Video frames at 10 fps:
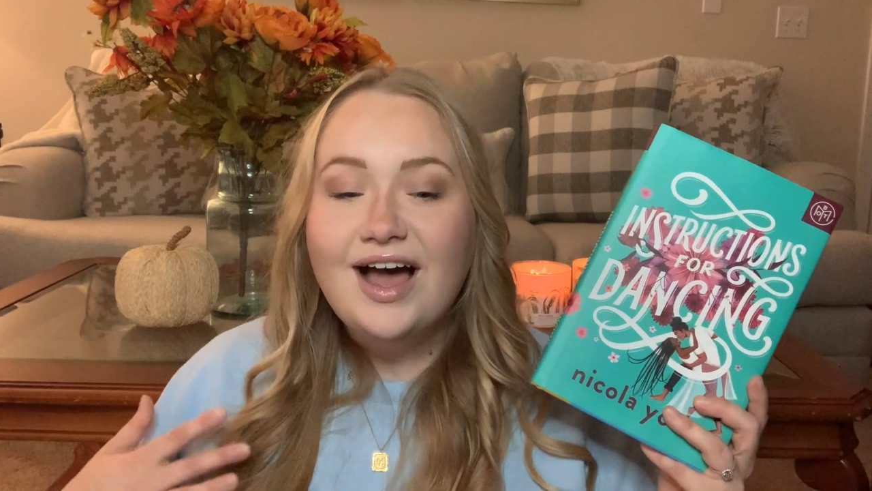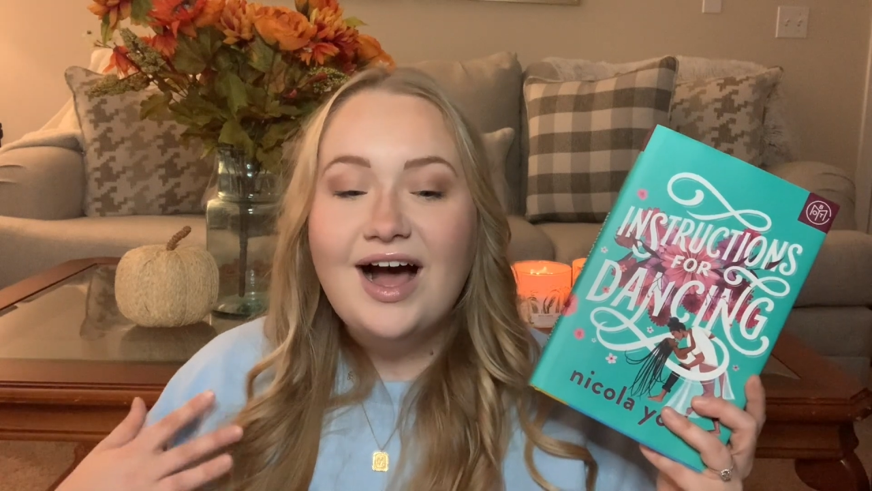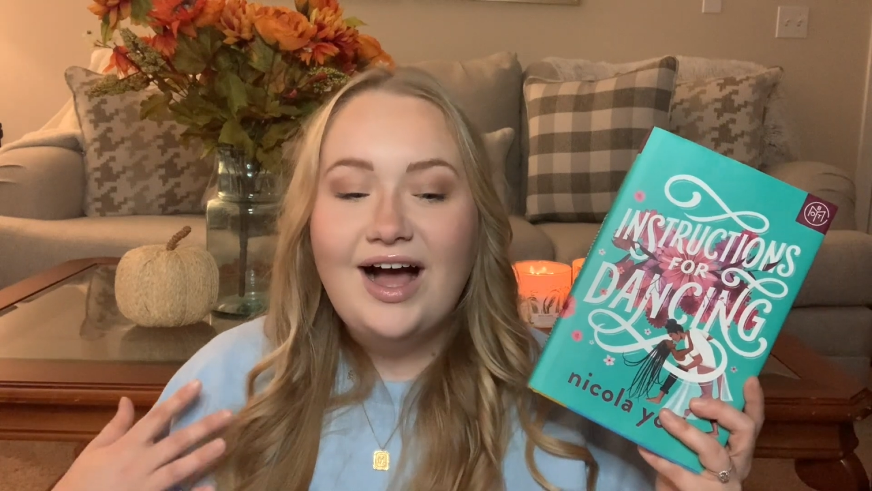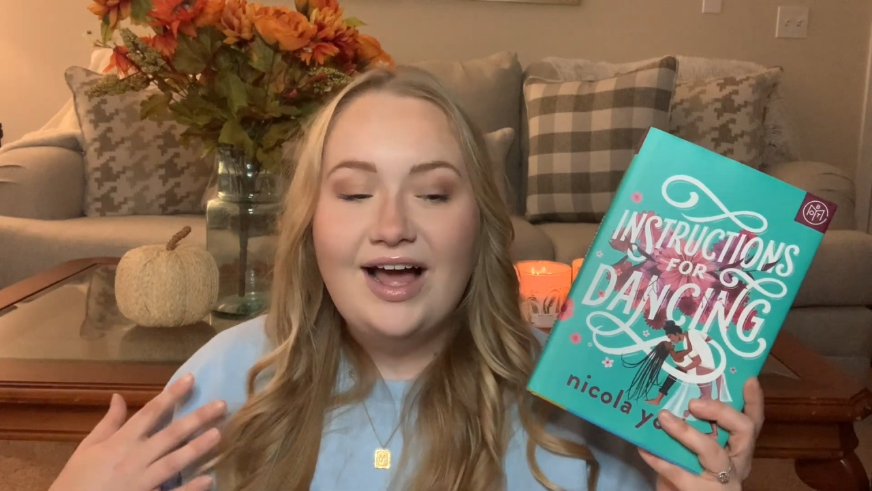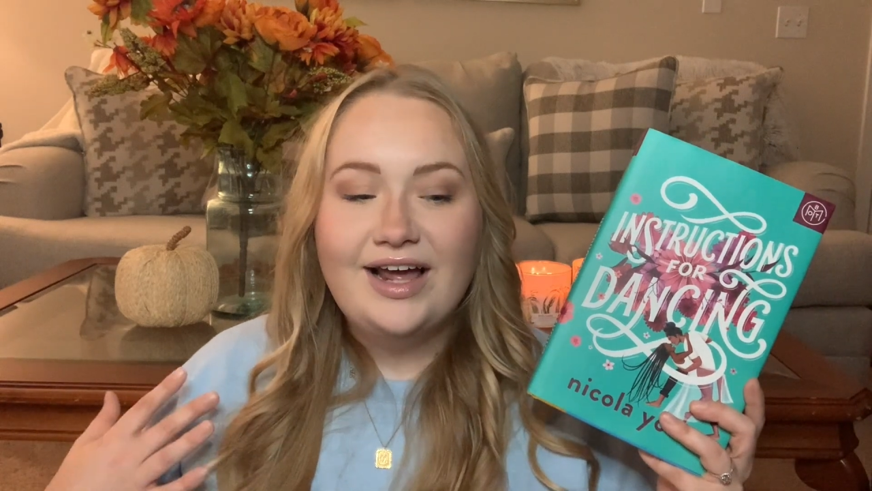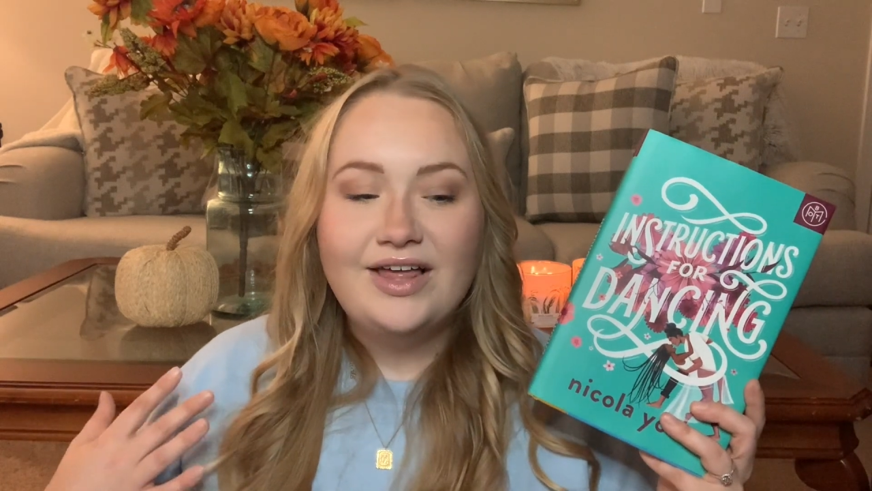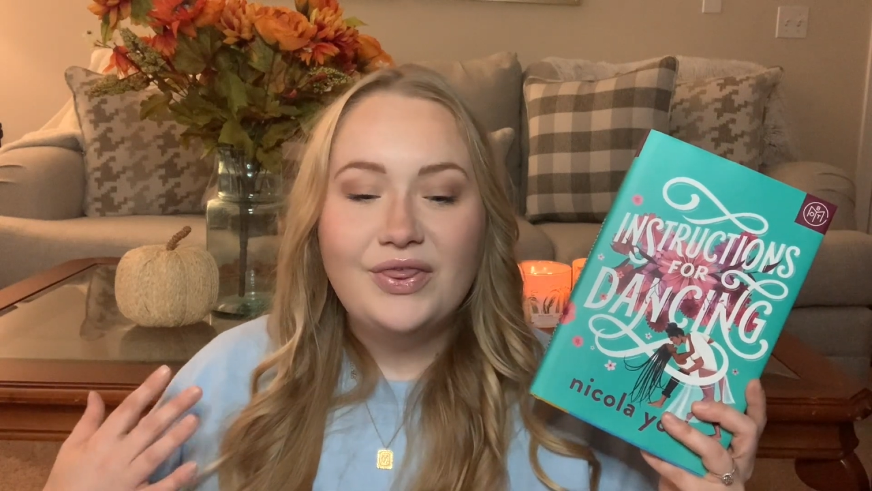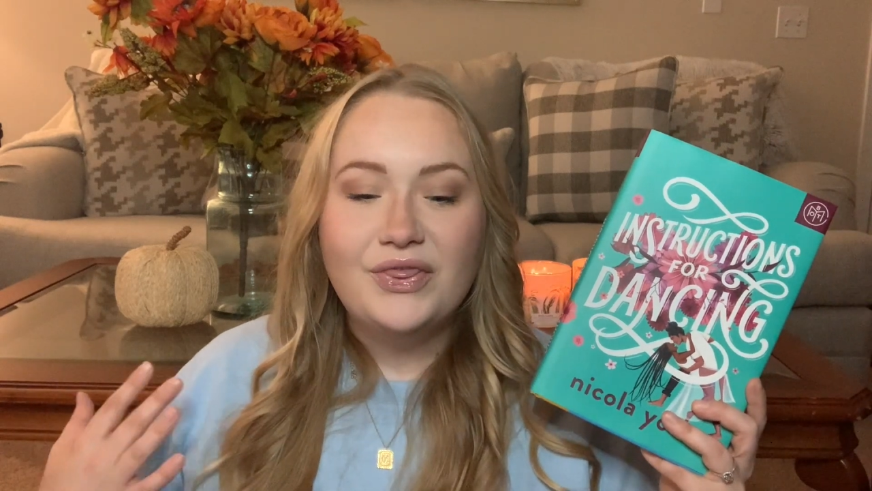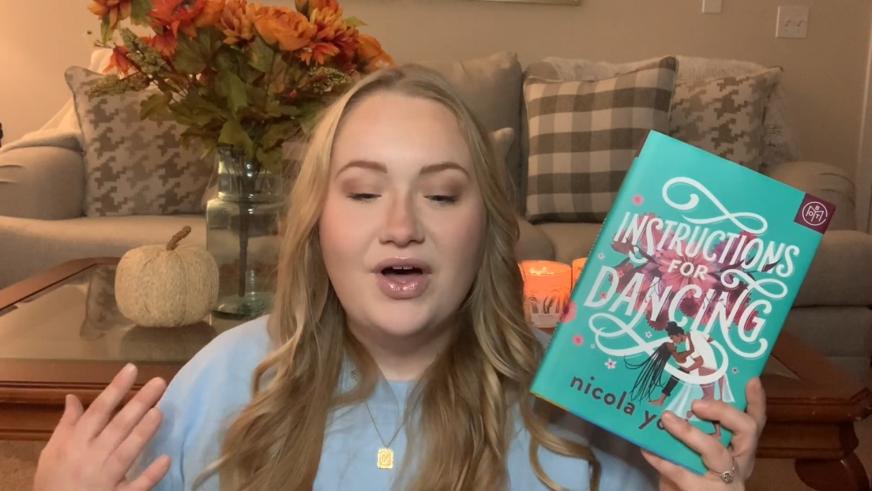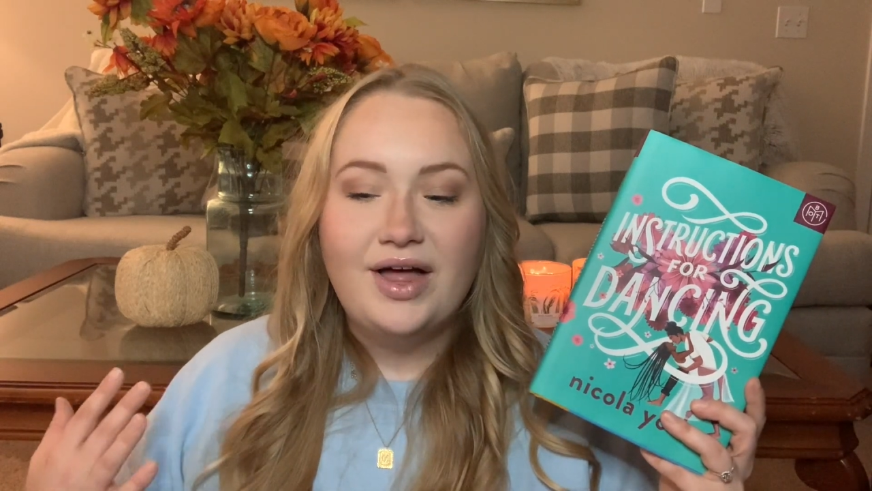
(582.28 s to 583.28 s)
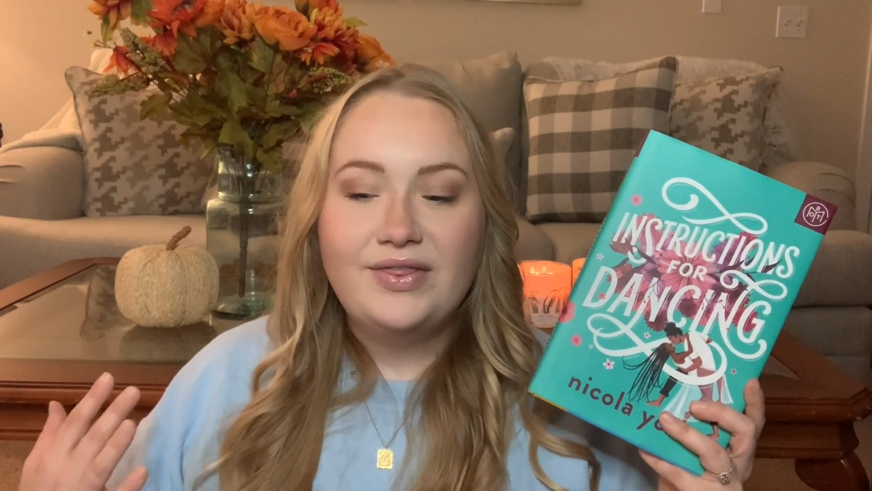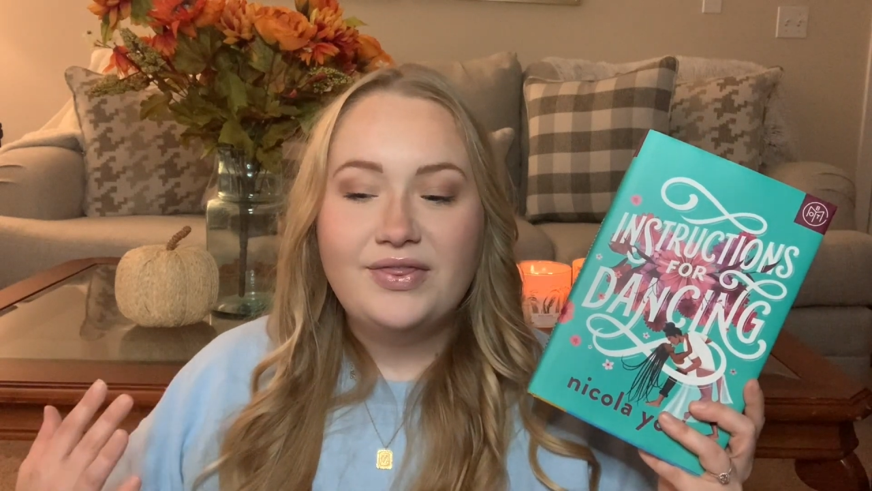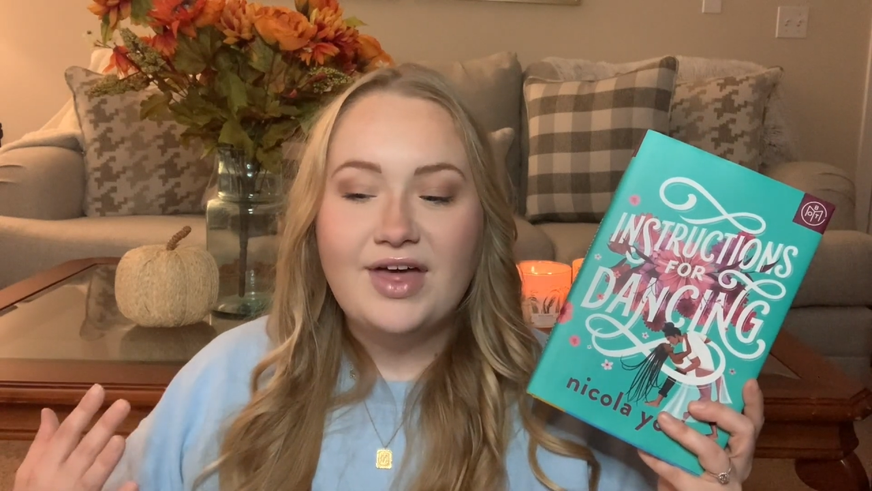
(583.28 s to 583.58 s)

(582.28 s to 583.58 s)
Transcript: I thought